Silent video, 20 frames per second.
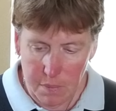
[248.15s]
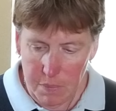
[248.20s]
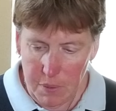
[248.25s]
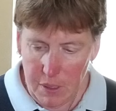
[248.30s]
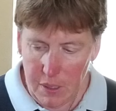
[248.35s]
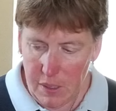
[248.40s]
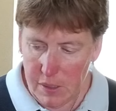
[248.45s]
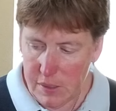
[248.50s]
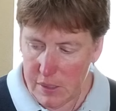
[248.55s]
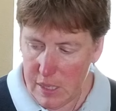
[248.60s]

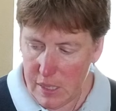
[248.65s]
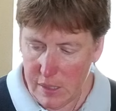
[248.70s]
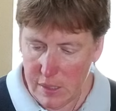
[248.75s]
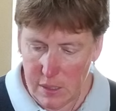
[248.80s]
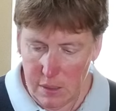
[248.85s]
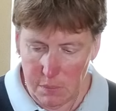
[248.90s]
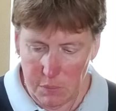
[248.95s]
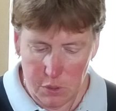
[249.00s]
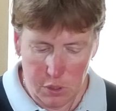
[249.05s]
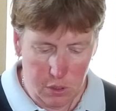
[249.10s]
because then
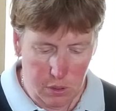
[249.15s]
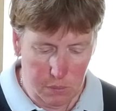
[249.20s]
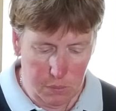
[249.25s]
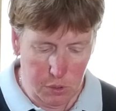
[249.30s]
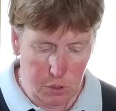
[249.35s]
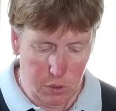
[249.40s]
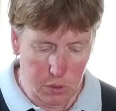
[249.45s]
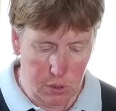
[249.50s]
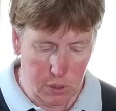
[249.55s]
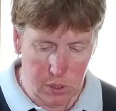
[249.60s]

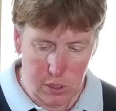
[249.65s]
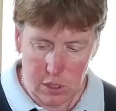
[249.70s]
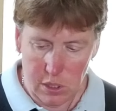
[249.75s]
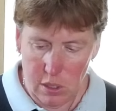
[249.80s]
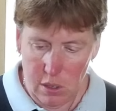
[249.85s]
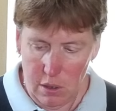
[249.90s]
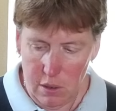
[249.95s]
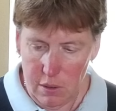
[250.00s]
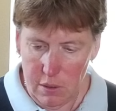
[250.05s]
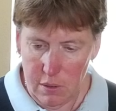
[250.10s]
sometimes you can
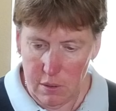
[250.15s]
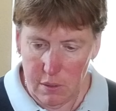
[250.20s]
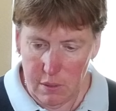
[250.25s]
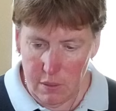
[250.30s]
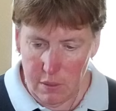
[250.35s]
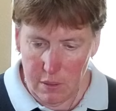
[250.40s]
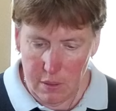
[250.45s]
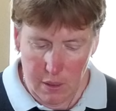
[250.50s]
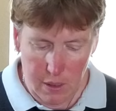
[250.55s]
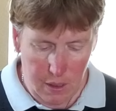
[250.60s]
start
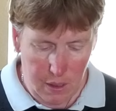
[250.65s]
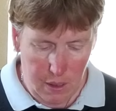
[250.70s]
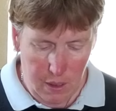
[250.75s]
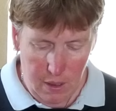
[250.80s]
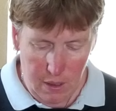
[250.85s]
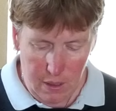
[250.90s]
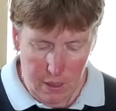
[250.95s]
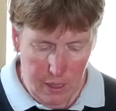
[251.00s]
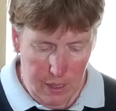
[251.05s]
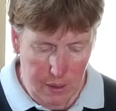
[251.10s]

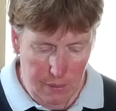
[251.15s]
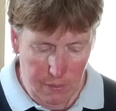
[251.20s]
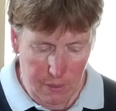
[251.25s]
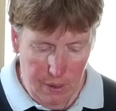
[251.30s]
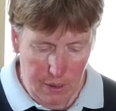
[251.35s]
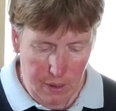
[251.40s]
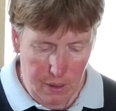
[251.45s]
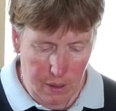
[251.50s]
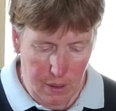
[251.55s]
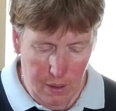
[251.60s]

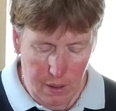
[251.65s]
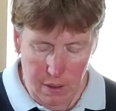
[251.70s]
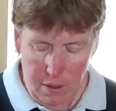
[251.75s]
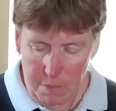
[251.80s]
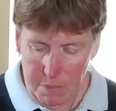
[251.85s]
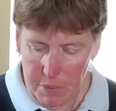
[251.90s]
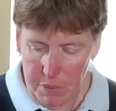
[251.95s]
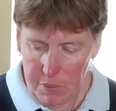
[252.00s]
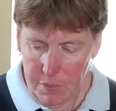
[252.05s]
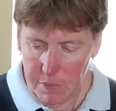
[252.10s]
clearing
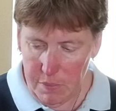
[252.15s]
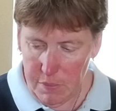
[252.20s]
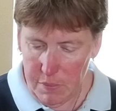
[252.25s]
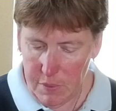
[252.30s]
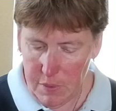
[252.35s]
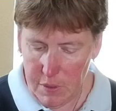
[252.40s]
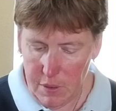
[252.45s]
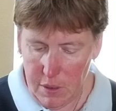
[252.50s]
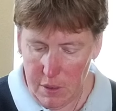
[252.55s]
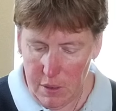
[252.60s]
up
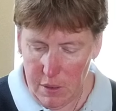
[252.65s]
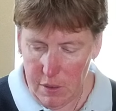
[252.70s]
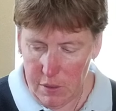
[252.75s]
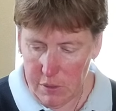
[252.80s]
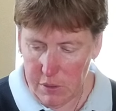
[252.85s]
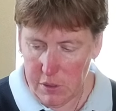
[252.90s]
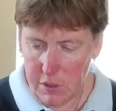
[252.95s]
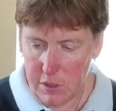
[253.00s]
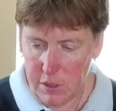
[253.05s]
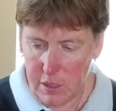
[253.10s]

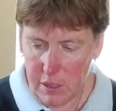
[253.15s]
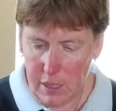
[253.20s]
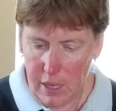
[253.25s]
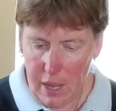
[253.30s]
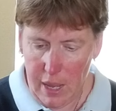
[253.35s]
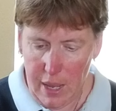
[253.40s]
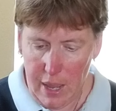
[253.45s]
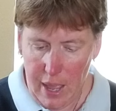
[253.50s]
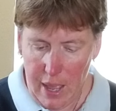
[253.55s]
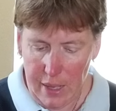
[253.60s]
cards and
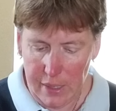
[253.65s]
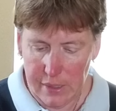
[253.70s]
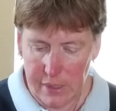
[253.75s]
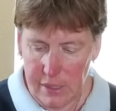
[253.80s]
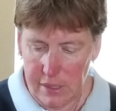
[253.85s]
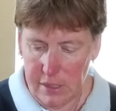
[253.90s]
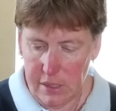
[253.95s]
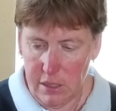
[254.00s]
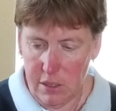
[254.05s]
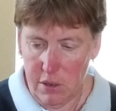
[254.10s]
getting
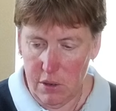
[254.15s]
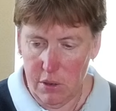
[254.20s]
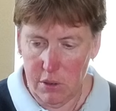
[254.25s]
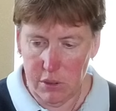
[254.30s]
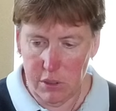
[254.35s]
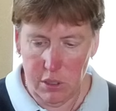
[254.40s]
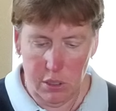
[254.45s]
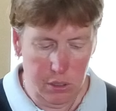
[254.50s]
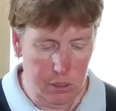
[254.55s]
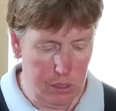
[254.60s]
access to
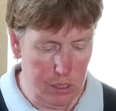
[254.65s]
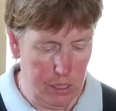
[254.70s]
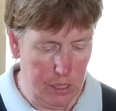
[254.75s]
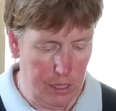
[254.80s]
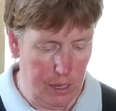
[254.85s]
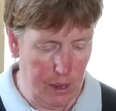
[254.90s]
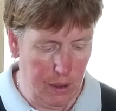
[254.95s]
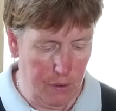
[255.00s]
cards that you didn't